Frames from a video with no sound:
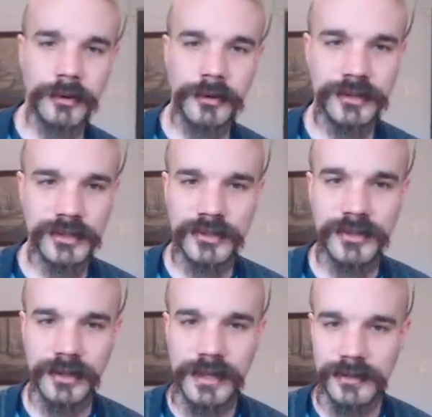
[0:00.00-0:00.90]
or just
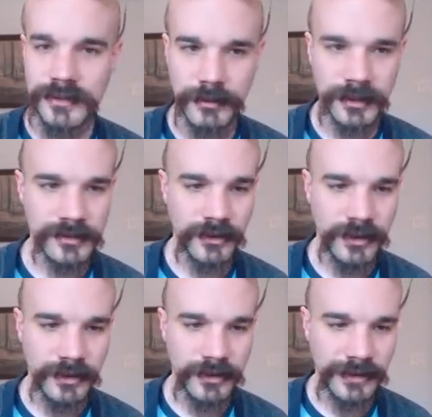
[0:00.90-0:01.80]
delete some of the
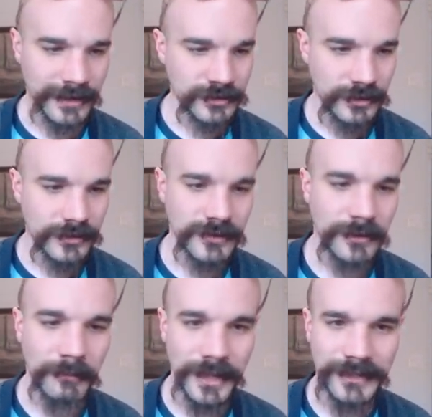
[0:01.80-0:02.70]
stuff. And all right, actually, this
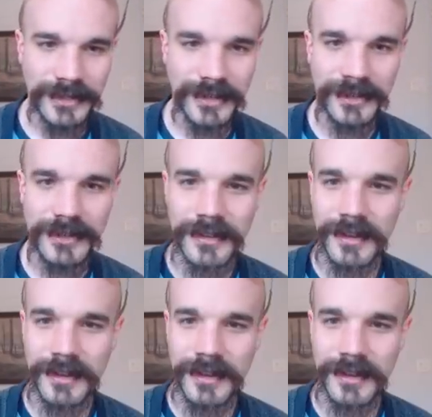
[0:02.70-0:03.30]
is a mess. I gotta.